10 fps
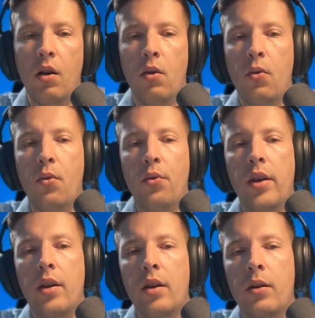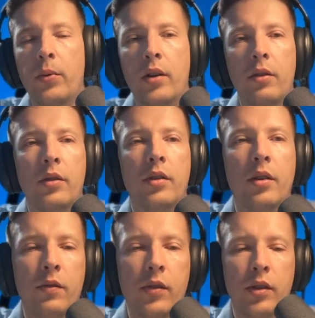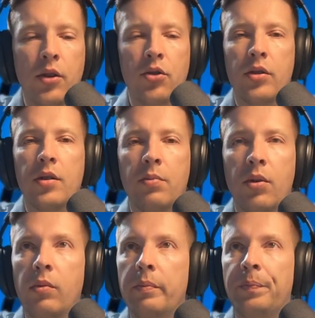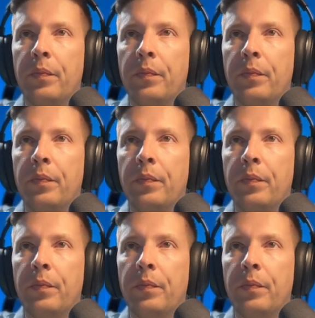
Oh yeah, we didn't even touch this problem.